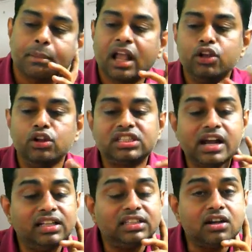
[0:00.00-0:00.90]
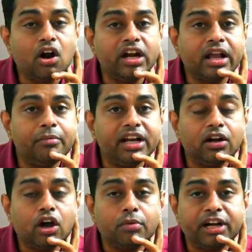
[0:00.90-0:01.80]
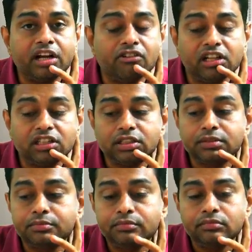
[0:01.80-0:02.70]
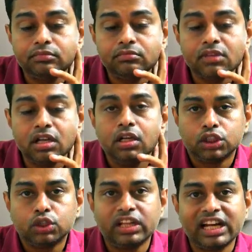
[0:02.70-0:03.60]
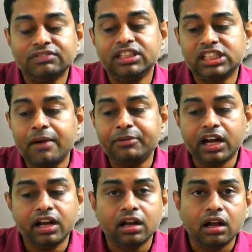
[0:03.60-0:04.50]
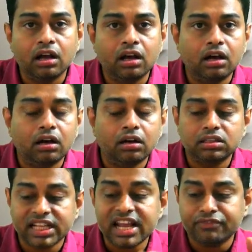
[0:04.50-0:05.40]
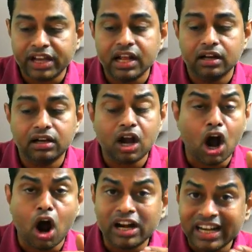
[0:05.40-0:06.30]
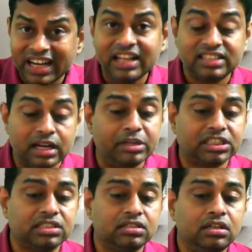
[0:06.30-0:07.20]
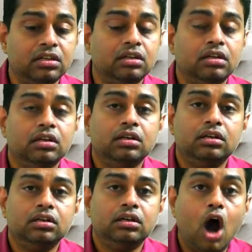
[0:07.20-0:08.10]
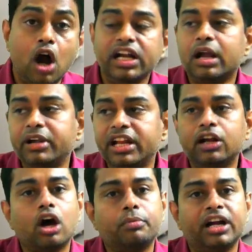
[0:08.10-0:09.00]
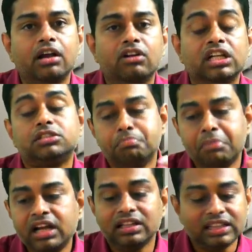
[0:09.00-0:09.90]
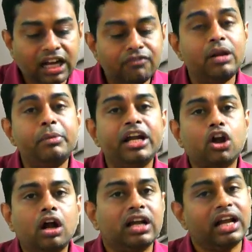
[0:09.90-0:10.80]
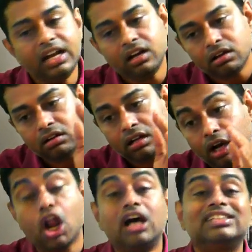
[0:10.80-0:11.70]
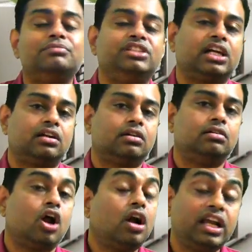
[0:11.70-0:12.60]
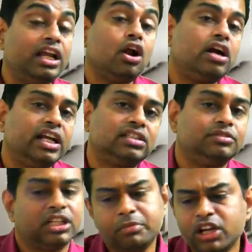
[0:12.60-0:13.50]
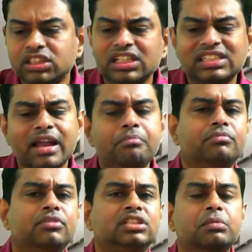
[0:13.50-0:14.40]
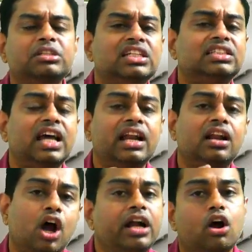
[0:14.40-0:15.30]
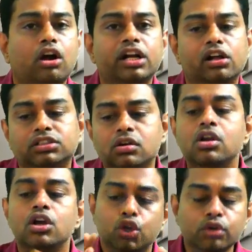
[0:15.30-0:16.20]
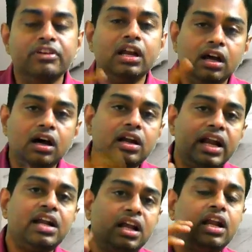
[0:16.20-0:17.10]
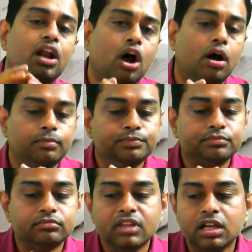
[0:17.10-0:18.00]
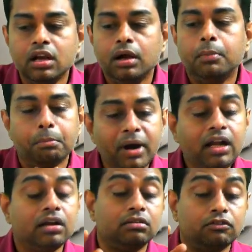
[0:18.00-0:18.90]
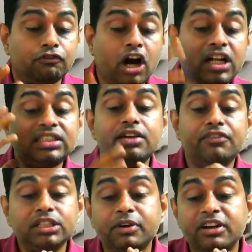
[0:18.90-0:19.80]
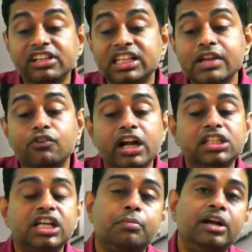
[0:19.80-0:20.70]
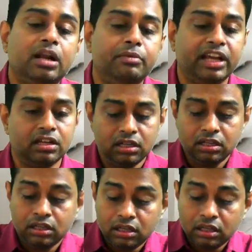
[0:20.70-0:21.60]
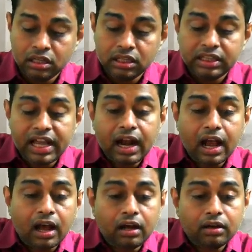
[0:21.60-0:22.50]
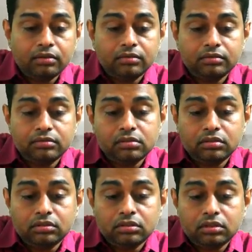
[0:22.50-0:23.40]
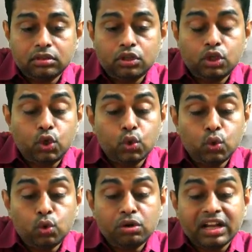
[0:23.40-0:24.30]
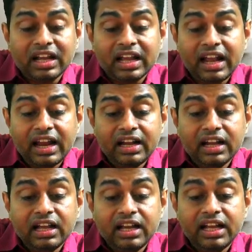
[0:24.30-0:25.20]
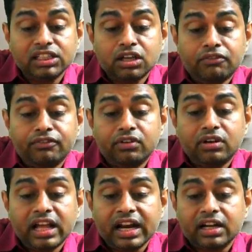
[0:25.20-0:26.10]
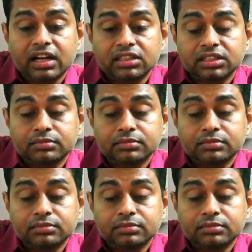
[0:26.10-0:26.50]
You will study this in Audit Committee and Corporate Governance. So there is one chapter in CA Final, Auditing Syllabus, Audit Committee and Corporate Governance. But that will be taught in law subject, not in auditing subject, because the same syllabus is there in law and audit also. You will learn it in law. But what is the difference between CEO and chairman? Tell me. There are two categories of directors.